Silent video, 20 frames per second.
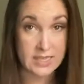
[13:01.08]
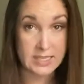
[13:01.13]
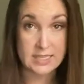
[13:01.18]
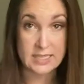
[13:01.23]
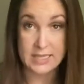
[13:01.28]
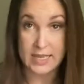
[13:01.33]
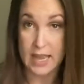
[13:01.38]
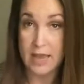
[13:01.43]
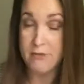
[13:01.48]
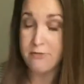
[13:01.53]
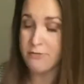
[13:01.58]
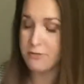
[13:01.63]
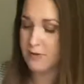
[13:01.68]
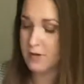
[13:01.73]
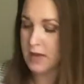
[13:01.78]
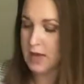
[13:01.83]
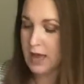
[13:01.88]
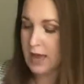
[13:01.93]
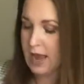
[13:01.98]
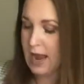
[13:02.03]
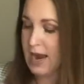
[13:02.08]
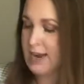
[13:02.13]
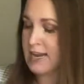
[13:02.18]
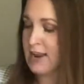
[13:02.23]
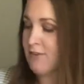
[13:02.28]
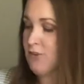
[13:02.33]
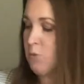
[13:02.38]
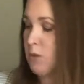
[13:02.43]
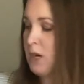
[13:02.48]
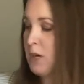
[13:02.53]
safe I
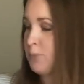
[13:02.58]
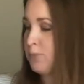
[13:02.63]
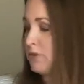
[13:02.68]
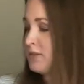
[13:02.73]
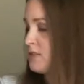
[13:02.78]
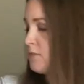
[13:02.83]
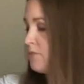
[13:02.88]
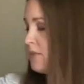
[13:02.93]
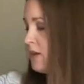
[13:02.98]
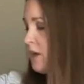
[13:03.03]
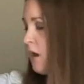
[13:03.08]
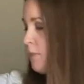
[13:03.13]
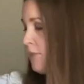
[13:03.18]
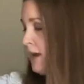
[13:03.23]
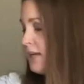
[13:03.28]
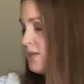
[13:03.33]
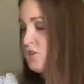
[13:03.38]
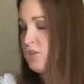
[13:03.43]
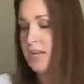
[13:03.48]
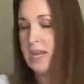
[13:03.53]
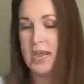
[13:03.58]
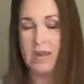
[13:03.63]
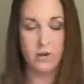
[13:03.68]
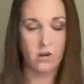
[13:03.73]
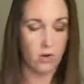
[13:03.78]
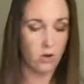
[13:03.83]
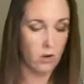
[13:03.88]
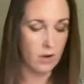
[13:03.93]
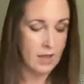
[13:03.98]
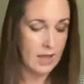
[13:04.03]
never want to put something on my
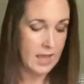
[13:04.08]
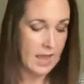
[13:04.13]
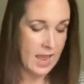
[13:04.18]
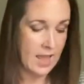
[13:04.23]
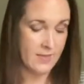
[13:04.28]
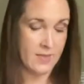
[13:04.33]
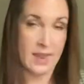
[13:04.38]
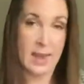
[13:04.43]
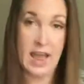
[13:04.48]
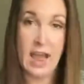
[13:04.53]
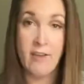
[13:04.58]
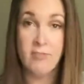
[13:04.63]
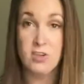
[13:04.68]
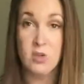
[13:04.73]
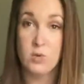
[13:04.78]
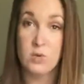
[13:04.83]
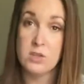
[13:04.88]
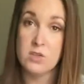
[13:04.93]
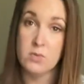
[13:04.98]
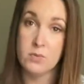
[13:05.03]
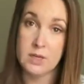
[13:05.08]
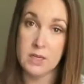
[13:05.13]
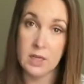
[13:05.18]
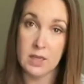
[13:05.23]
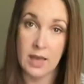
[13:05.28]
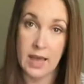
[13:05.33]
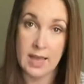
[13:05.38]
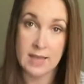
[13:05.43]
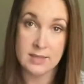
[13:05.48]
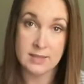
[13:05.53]
channel and then afterwards
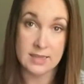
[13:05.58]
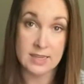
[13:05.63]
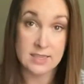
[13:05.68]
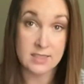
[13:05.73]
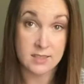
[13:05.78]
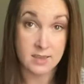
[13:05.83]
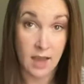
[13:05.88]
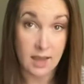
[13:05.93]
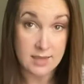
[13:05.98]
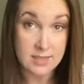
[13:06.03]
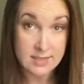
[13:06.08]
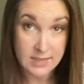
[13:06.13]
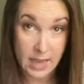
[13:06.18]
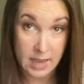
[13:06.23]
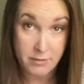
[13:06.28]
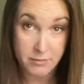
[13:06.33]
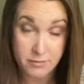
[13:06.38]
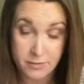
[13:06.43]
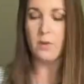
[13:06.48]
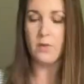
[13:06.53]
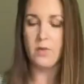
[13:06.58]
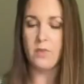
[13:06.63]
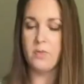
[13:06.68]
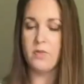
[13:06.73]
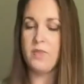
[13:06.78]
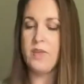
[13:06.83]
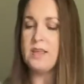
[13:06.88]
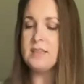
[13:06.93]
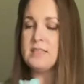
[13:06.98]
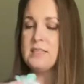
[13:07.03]
realize that it's not safe.
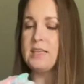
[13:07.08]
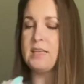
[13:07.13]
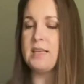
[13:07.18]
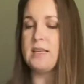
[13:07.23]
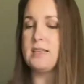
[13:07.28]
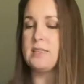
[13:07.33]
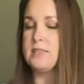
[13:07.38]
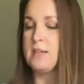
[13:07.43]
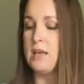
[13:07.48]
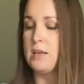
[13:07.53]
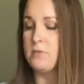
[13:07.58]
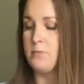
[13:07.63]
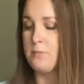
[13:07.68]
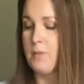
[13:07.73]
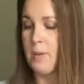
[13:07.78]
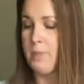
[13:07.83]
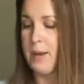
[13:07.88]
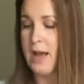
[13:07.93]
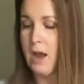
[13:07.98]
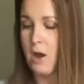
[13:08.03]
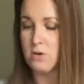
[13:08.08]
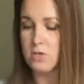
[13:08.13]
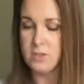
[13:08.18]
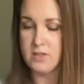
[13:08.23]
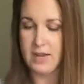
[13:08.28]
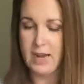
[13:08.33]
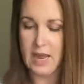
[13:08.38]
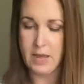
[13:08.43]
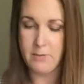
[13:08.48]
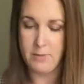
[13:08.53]
This is a, a, pouch
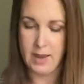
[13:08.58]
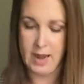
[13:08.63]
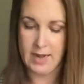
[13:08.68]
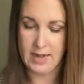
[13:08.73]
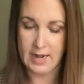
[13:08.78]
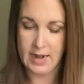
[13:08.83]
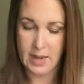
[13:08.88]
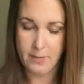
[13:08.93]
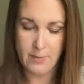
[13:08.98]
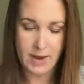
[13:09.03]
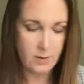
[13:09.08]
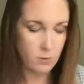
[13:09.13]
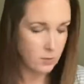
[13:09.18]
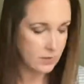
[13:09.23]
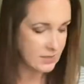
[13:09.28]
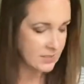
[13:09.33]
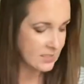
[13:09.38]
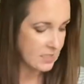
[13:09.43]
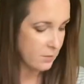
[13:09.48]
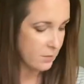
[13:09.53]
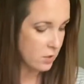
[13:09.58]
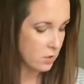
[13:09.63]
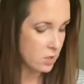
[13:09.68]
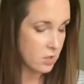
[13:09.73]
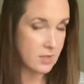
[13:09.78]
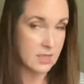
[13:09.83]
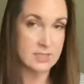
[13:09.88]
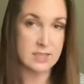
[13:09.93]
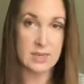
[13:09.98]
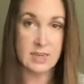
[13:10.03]
that I made and I made one
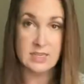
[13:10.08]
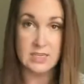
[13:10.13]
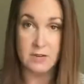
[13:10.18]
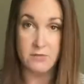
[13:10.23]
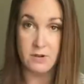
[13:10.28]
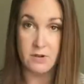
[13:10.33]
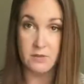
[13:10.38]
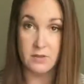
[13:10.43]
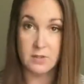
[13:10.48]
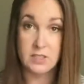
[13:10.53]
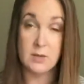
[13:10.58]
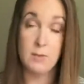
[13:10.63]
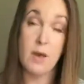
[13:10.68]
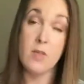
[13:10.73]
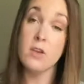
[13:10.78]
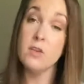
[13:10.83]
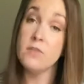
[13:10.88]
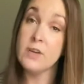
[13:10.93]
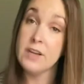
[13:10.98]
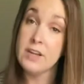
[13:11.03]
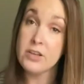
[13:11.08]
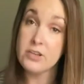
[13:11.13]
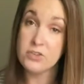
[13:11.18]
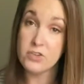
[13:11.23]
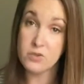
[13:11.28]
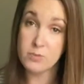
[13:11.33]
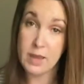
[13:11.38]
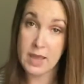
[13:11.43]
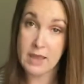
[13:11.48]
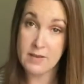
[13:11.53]
similar that's in a different, some other videos
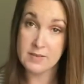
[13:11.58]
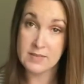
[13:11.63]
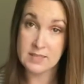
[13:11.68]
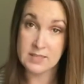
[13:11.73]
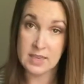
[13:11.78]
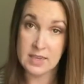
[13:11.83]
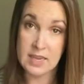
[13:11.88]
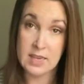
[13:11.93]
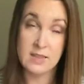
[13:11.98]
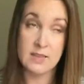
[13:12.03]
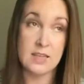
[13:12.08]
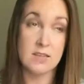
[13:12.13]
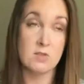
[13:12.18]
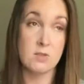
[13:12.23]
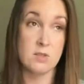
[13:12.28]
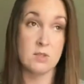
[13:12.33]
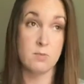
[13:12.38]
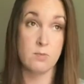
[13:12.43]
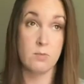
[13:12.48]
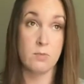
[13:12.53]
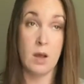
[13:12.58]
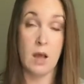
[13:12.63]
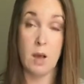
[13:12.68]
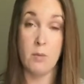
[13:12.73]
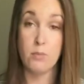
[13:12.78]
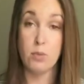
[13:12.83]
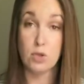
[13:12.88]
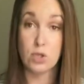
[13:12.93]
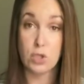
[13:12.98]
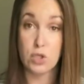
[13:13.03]
you may have seen that was uh,
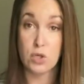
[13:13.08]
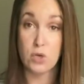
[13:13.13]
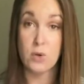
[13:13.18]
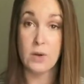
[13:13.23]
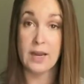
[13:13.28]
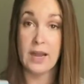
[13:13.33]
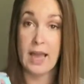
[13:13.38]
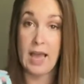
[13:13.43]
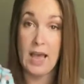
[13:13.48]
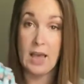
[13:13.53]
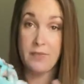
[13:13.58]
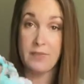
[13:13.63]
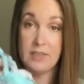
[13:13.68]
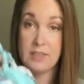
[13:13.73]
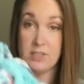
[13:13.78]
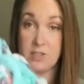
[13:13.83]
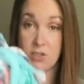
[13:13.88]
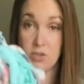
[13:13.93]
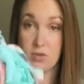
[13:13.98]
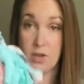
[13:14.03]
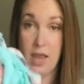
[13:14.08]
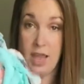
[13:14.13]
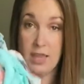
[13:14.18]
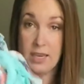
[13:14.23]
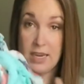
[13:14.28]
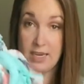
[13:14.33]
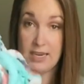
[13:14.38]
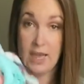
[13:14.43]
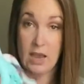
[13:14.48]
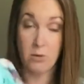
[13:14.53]
blue and it had these
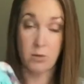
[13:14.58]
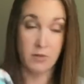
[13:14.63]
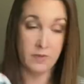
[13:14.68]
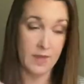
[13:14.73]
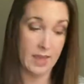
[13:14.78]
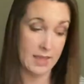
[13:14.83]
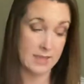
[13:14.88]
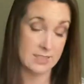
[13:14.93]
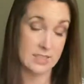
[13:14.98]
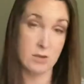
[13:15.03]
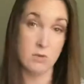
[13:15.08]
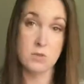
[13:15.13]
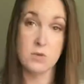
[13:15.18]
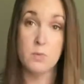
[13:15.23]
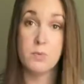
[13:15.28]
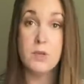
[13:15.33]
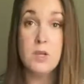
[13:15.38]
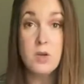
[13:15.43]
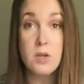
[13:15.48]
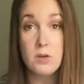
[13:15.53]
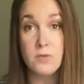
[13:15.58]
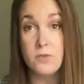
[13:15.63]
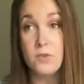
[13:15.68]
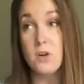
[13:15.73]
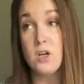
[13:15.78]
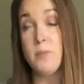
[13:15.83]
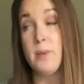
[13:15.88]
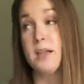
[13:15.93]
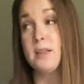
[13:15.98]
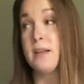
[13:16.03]
hanging down things and it was
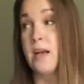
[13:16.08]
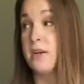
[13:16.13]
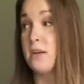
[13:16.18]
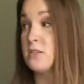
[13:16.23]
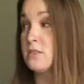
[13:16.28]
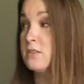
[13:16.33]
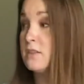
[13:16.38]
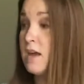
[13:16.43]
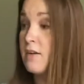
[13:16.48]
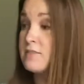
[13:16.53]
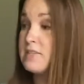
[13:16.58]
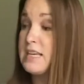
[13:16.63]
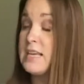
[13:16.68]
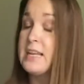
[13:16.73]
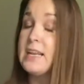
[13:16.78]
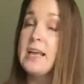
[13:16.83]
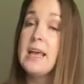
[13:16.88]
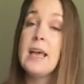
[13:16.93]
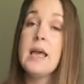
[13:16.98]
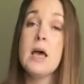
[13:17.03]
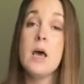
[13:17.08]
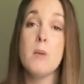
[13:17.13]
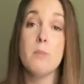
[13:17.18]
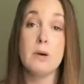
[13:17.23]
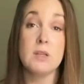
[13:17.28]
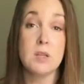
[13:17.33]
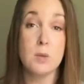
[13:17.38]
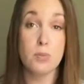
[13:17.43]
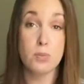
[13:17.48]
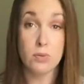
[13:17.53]
beautiful. My gliders loved it.
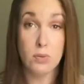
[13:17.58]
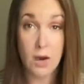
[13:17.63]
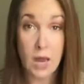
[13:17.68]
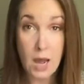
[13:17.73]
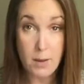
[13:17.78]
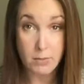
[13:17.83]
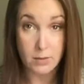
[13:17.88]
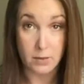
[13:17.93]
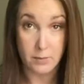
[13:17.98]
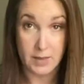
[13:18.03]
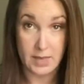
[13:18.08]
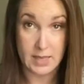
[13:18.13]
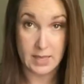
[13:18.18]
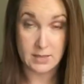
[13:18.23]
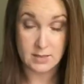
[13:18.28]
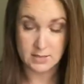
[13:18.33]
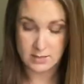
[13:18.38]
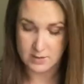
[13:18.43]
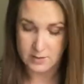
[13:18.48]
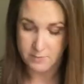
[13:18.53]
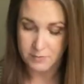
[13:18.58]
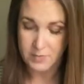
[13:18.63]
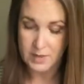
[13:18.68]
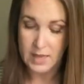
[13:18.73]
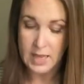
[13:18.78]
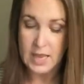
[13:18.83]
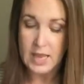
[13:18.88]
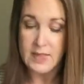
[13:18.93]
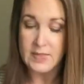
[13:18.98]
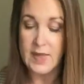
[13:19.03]
But the problem is
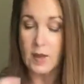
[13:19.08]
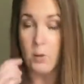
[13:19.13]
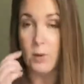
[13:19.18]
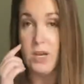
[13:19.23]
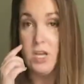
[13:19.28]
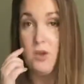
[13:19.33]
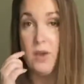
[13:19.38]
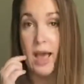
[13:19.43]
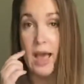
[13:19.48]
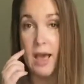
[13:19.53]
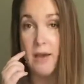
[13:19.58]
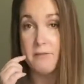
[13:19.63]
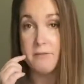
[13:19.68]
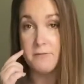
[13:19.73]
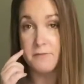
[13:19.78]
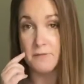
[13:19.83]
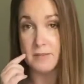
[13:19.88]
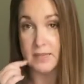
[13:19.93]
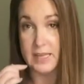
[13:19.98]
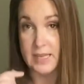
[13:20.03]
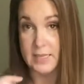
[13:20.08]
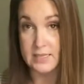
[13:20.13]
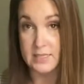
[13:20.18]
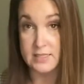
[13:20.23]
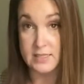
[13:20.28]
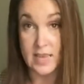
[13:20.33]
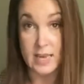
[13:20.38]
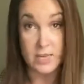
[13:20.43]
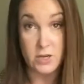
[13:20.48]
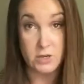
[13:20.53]
that when you have
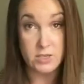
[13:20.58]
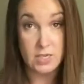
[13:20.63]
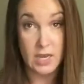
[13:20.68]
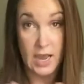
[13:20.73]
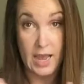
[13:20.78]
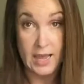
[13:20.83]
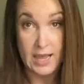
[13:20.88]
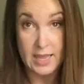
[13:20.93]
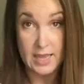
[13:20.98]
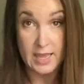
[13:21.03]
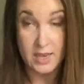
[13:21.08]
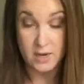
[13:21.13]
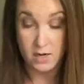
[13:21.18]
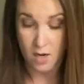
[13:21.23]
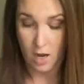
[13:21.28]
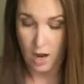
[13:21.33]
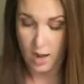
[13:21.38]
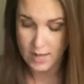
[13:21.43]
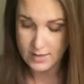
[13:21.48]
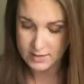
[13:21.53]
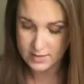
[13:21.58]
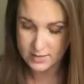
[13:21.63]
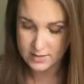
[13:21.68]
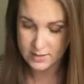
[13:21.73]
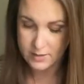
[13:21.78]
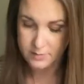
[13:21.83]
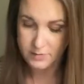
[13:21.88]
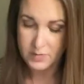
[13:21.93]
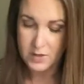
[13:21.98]
fleece and you tie it in knots,